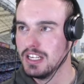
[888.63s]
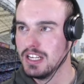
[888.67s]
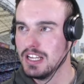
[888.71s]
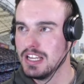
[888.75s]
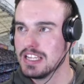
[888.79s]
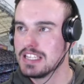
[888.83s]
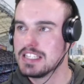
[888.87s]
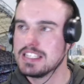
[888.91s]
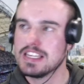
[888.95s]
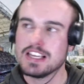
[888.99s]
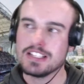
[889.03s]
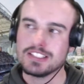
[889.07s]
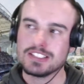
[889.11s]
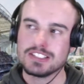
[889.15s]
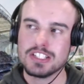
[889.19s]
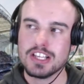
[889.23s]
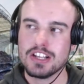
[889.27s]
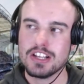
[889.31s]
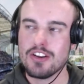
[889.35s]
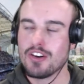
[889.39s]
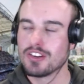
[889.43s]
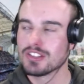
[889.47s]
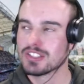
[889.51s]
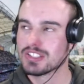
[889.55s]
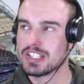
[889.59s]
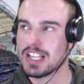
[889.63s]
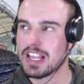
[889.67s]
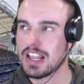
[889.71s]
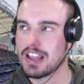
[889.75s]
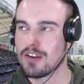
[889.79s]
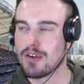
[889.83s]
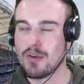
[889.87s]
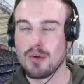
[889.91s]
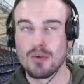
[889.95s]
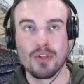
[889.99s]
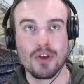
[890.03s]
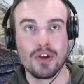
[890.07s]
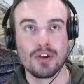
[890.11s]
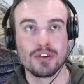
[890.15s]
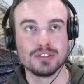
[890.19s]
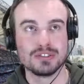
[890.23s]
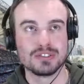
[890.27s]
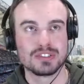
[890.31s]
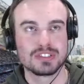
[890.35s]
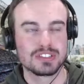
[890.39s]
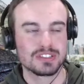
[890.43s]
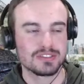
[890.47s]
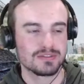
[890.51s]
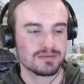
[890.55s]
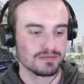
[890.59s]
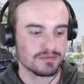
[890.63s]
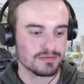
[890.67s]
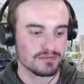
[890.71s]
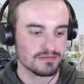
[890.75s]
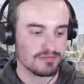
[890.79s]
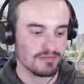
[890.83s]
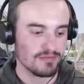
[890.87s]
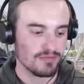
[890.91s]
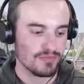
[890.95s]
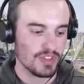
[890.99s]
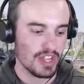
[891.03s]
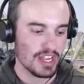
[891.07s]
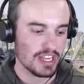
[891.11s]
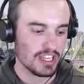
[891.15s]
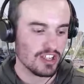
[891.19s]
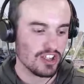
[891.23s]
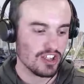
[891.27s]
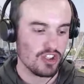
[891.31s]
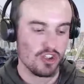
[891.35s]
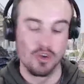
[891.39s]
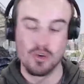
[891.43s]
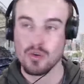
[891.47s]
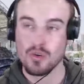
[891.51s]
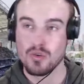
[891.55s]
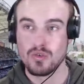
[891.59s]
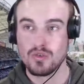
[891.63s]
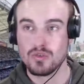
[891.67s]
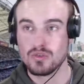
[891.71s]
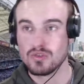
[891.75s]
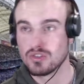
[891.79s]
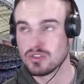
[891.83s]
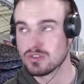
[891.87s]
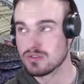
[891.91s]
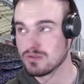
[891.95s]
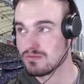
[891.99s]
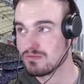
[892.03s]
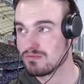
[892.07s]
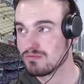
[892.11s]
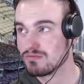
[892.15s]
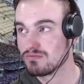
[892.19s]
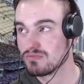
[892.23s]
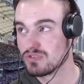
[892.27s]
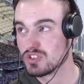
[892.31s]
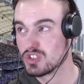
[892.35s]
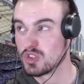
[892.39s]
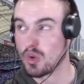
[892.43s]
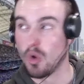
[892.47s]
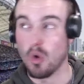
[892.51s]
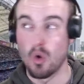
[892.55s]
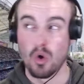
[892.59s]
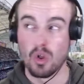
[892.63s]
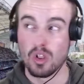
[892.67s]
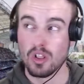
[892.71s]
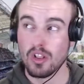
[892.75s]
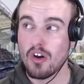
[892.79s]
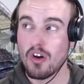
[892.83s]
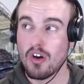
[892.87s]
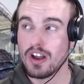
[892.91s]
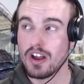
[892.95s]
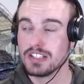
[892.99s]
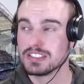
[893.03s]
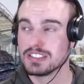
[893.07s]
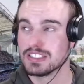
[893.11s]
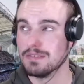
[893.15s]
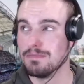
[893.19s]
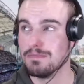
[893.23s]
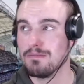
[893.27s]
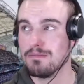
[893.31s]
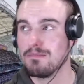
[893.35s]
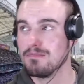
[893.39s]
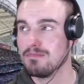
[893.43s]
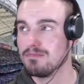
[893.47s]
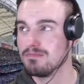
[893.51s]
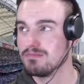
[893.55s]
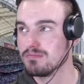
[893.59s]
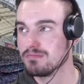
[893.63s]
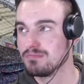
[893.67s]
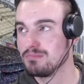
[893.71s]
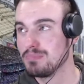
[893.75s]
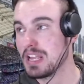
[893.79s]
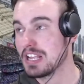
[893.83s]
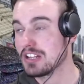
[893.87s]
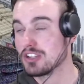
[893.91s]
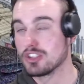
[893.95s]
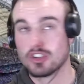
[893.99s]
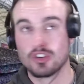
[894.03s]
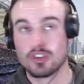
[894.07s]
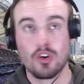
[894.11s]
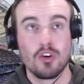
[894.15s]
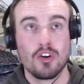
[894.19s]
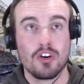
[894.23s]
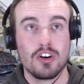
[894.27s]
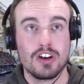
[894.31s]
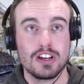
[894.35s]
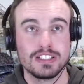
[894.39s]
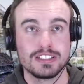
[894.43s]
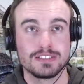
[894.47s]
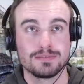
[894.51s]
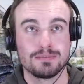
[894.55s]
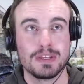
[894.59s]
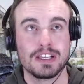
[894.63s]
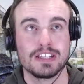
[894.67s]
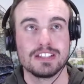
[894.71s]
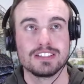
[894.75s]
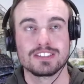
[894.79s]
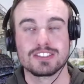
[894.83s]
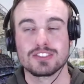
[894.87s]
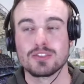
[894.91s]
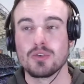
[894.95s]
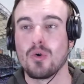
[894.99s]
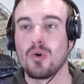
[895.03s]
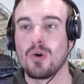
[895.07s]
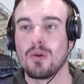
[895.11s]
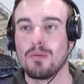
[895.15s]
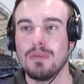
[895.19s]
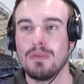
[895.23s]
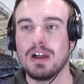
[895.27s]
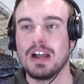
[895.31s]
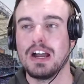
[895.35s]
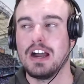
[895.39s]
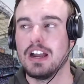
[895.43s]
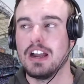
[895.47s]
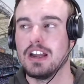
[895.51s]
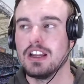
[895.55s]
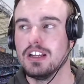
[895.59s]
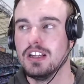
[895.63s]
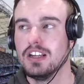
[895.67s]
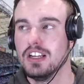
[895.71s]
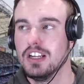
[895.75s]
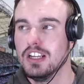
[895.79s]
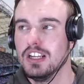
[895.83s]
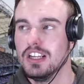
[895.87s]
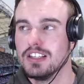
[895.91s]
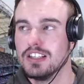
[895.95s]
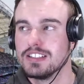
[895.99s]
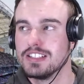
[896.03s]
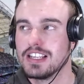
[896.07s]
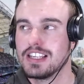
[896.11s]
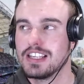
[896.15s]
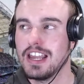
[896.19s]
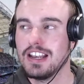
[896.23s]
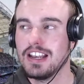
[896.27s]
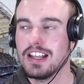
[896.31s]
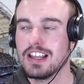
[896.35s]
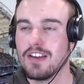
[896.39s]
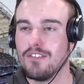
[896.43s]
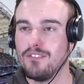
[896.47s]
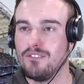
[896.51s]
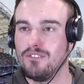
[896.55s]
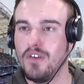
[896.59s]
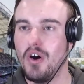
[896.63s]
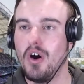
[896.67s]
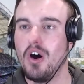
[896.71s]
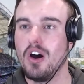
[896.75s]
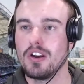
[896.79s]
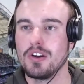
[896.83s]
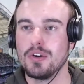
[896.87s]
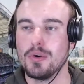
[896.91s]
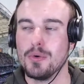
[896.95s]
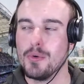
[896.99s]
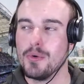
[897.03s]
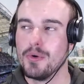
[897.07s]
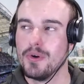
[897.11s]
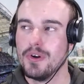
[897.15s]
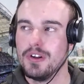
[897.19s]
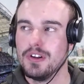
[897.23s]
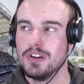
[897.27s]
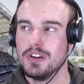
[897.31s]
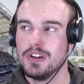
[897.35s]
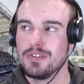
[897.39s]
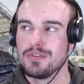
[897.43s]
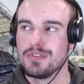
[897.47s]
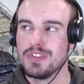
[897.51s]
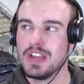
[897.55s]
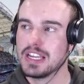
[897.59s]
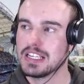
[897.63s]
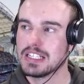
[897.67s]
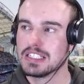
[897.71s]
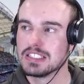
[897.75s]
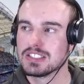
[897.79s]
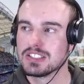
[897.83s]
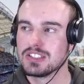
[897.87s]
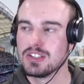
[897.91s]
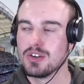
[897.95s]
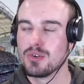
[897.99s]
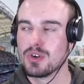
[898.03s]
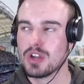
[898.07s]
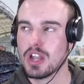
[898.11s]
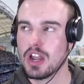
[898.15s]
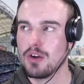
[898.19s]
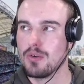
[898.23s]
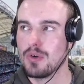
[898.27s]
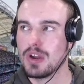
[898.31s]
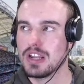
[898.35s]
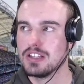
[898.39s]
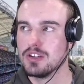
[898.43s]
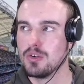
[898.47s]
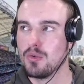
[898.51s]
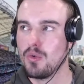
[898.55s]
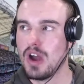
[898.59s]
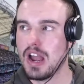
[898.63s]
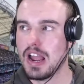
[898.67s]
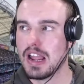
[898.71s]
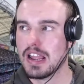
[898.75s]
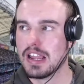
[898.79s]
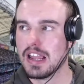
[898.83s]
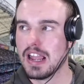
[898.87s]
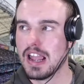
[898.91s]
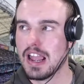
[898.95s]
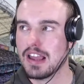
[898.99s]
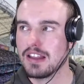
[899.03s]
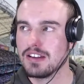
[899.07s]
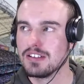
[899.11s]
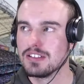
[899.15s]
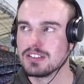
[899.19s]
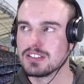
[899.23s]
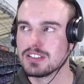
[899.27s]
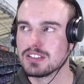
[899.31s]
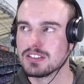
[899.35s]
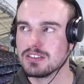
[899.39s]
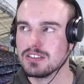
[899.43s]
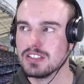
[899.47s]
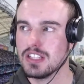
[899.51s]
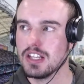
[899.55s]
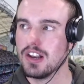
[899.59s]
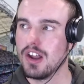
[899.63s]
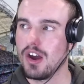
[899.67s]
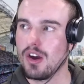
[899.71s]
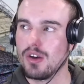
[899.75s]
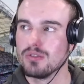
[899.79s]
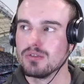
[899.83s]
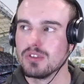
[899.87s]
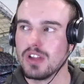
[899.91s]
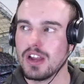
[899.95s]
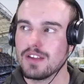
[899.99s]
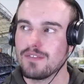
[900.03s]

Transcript: yes, you're not seeing all those, like, huge score lines and big tries being scored, but you're getting a final that can still go either way. And, you know, like